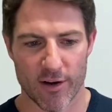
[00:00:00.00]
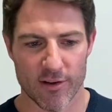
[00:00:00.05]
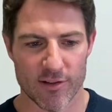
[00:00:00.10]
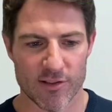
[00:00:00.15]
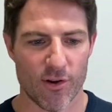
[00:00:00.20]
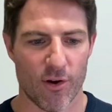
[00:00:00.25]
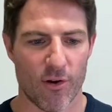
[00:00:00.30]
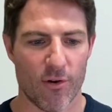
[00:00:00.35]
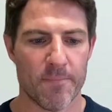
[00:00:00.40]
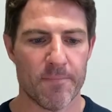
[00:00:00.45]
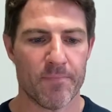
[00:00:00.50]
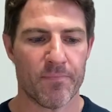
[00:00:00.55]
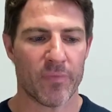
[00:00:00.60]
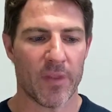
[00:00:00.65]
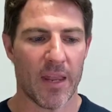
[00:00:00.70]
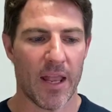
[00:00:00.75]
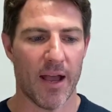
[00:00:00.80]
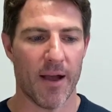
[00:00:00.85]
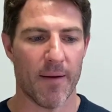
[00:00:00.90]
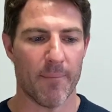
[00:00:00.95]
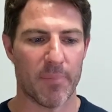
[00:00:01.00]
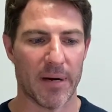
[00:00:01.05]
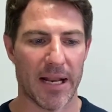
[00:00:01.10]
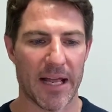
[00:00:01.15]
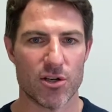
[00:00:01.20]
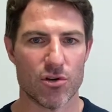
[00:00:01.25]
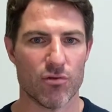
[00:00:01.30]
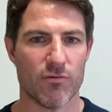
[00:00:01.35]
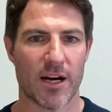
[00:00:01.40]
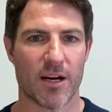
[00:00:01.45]
So, but I
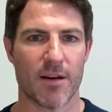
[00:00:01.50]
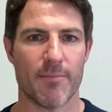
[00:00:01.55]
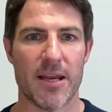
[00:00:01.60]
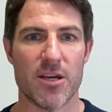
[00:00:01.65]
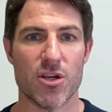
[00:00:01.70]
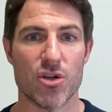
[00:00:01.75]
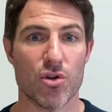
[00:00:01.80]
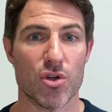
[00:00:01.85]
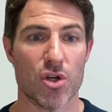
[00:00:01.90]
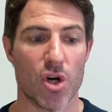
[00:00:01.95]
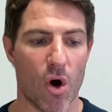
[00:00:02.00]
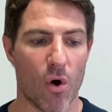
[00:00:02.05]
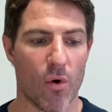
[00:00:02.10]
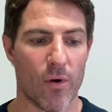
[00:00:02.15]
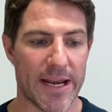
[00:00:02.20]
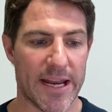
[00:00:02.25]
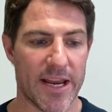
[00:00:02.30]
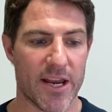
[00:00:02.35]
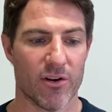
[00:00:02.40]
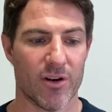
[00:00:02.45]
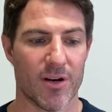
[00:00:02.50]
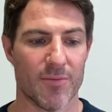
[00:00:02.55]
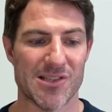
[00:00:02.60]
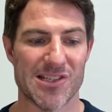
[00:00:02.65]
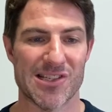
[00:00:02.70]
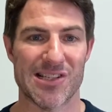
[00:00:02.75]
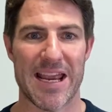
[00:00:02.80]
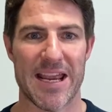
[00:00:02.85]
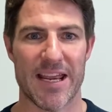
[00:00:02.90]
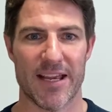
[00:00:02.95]
do recommend you go and hear him
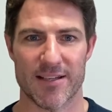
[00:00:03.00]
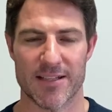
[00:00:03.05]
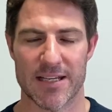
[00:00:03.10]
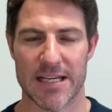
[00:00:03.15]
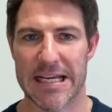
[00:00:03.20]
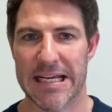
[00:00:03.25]
say it.